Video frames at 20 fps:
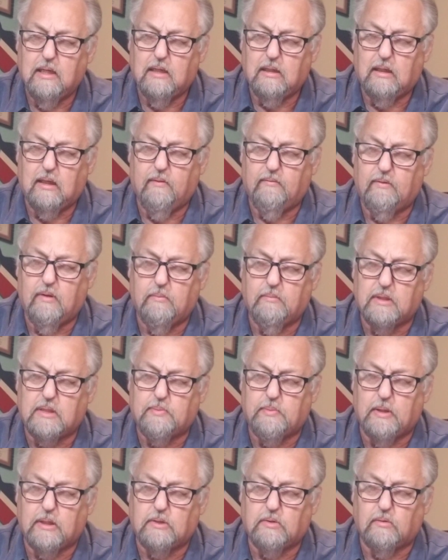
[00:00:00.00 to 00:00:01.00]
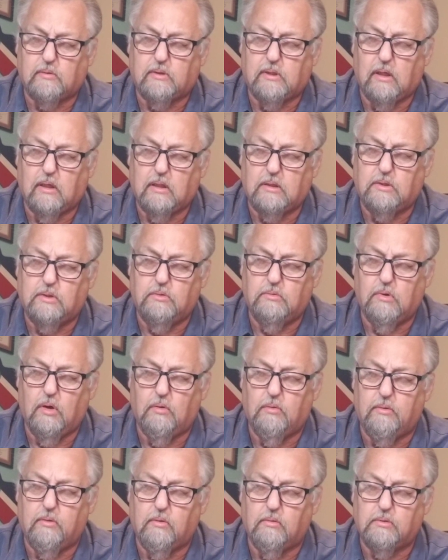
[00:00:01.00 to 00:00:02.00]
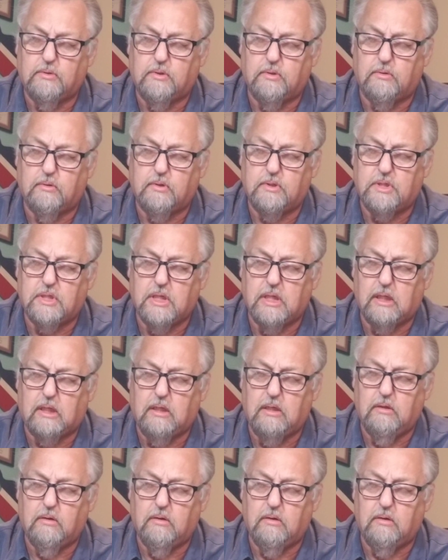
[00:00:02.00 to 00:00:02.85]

Give them a special touch. You know those that are sick.